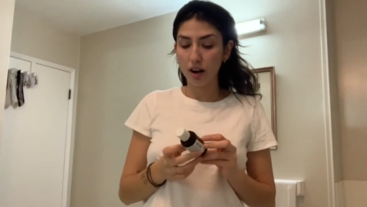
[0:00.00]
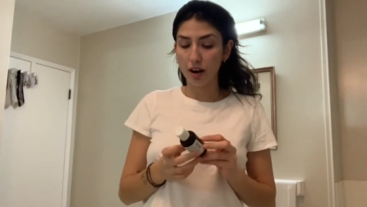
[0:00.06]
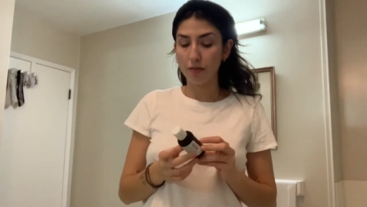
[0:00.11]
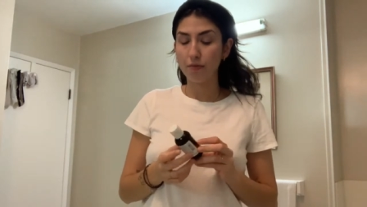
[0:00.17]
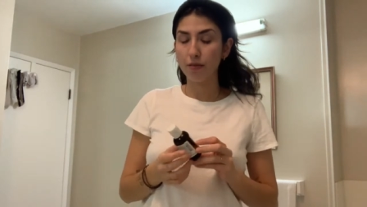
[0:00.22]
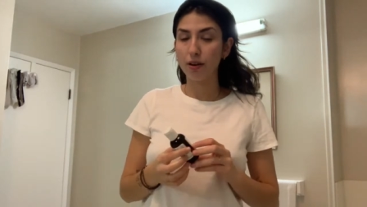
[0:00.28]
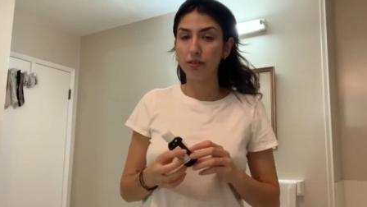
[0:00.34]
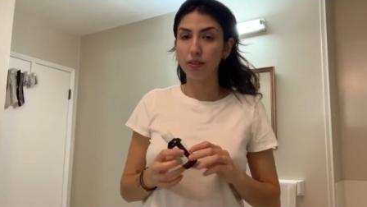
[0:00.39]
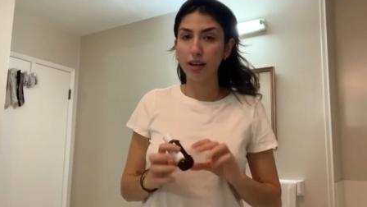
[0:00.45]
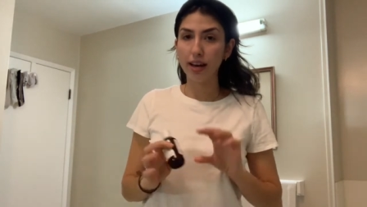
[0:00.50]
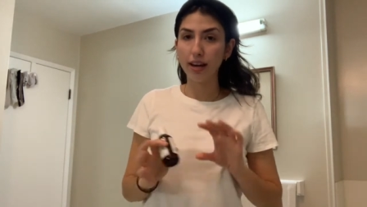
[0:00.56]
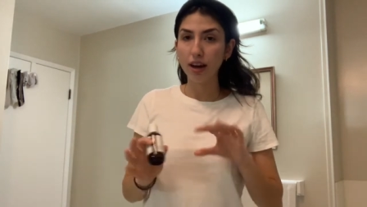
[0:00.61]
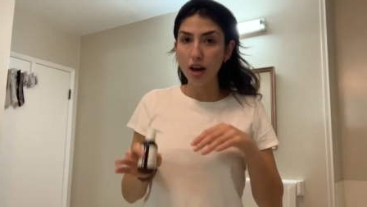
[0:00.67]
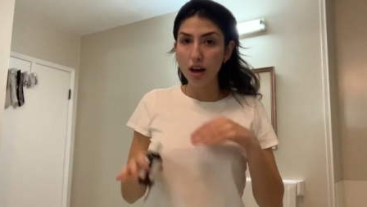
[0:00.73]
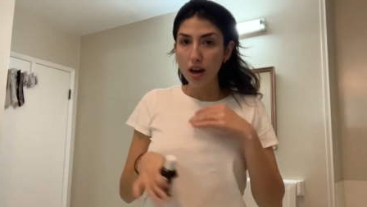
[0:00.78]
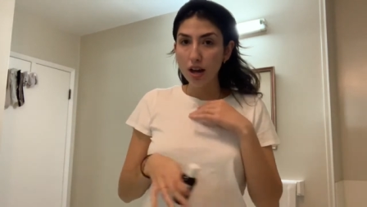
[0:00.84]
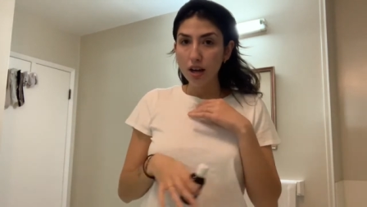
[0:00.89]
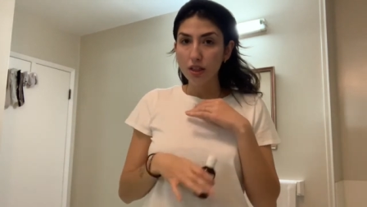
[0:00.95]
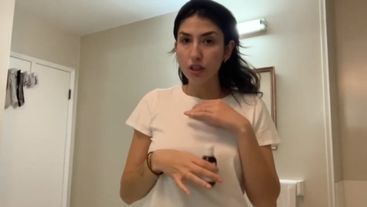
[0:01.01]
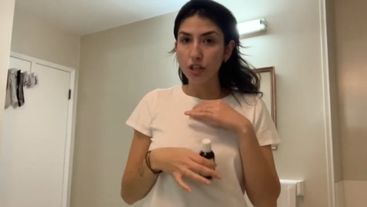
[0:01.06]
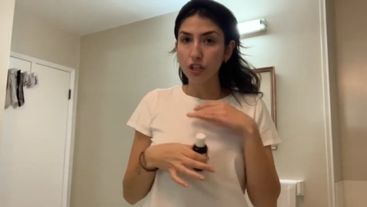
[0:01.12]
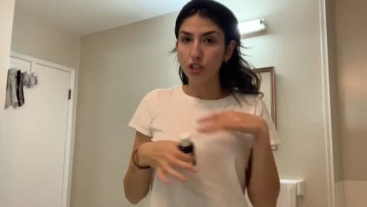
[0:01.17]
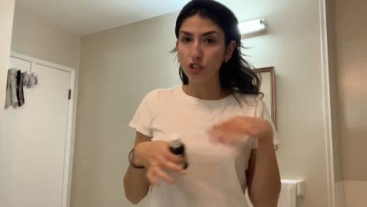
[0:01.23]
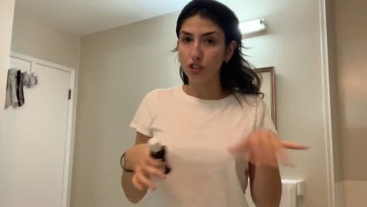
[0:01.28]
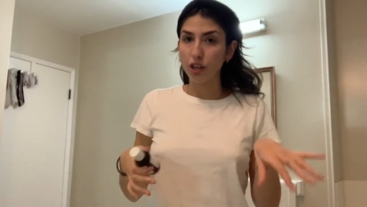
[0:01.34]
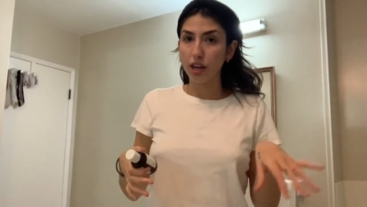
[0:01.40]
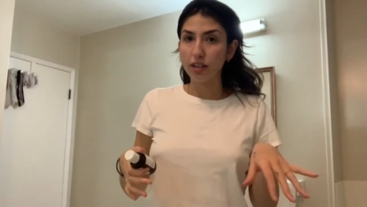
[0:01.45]
I found like the
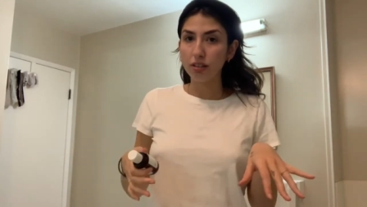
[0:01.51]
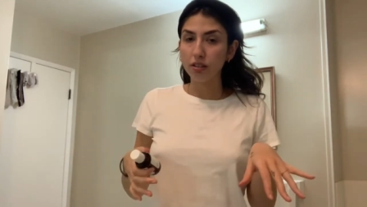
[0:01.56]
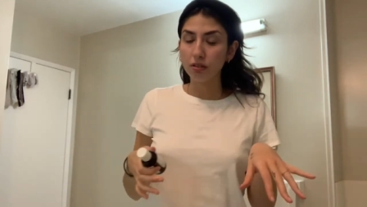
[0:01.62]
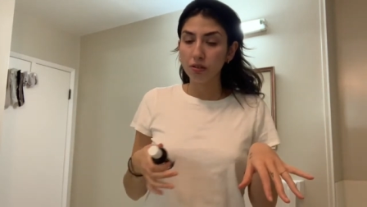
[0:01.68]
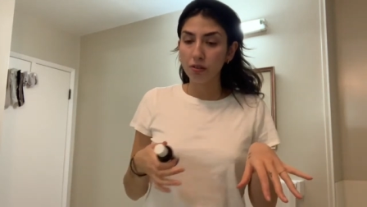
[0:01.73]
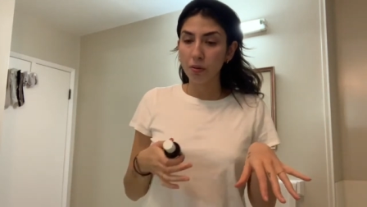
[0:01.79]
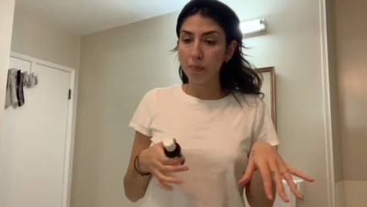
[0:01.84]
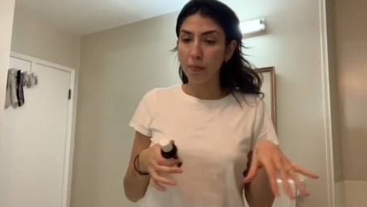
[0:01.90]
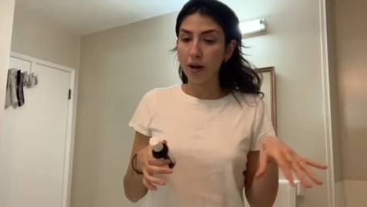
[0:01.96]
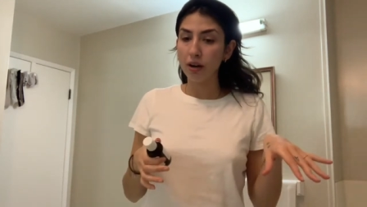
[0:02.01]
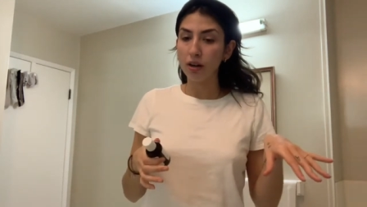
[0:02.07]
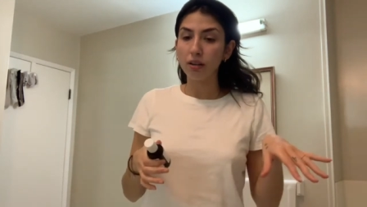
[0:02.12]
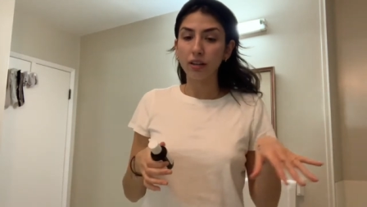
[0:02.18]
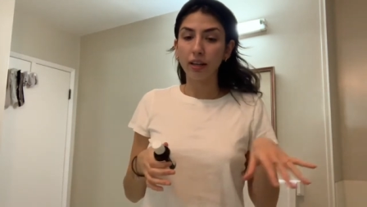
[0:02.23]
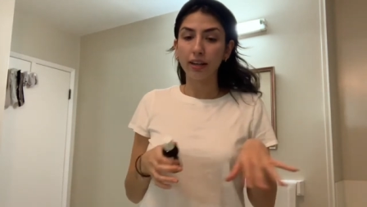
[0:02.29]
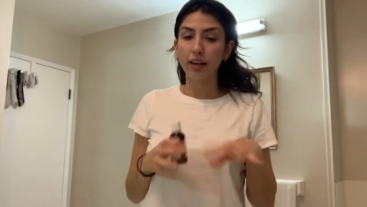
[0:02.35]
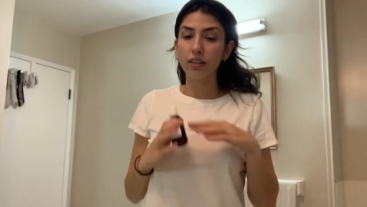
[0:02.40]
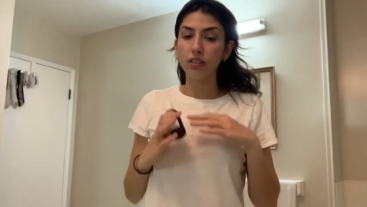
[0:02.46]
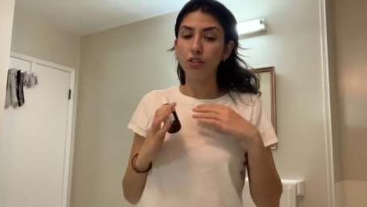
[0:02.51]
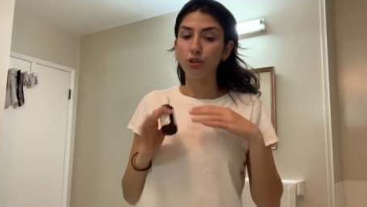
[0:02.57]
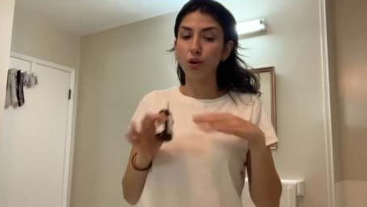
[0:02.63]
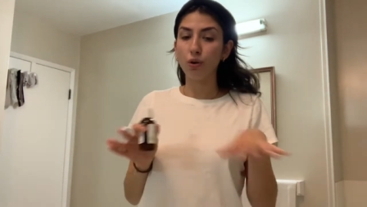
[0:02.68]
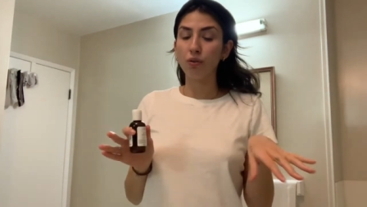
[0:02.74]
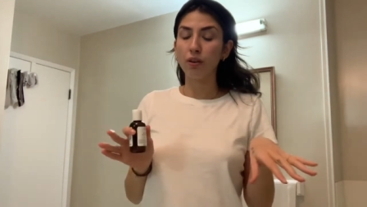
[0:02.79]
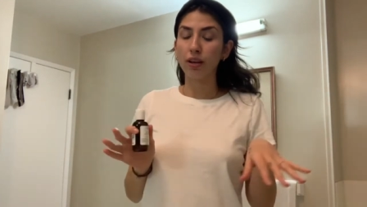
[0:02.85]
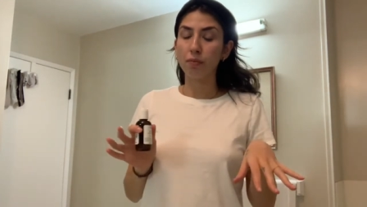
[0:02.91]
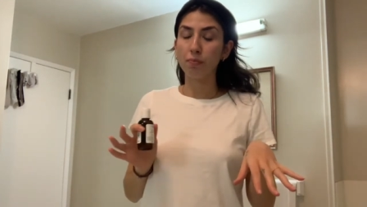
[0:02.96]
gentler the better. Like I
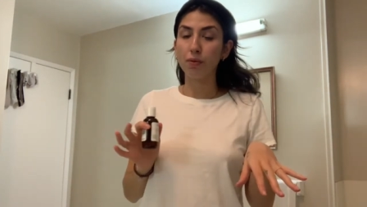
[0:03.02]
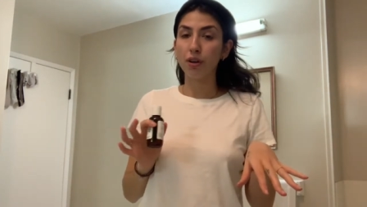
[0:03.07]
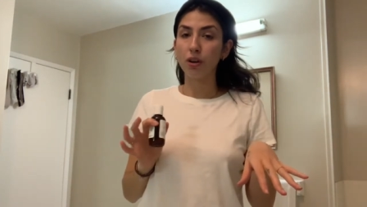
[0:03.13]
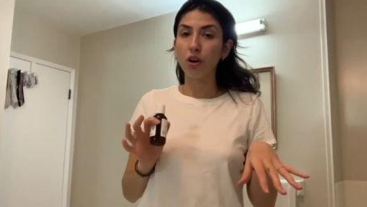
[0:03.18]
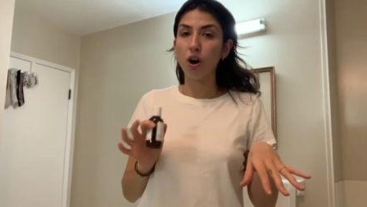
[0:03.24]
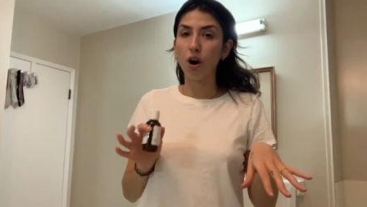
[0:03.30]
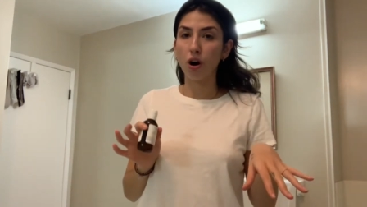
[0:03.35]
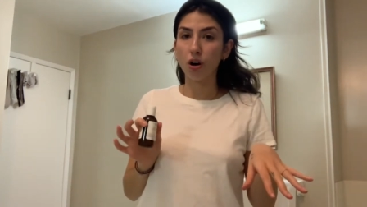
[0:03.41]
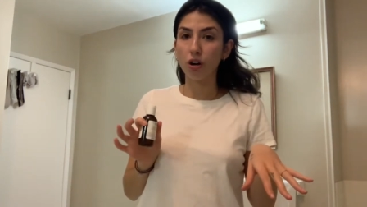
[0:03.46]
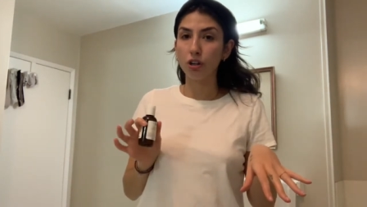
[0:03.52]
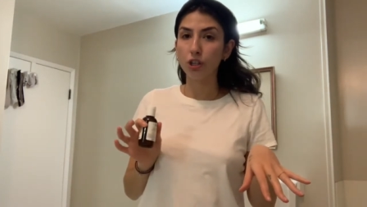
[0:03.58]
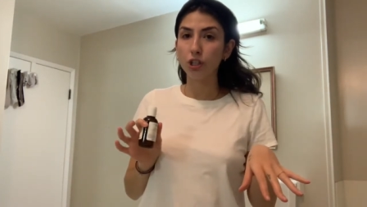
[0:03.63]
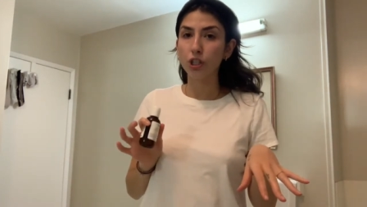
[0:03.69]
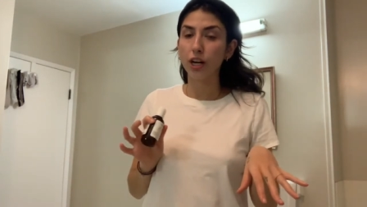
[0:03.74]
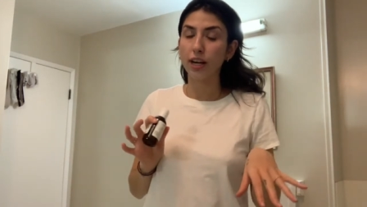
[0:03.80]
don't like being harsh.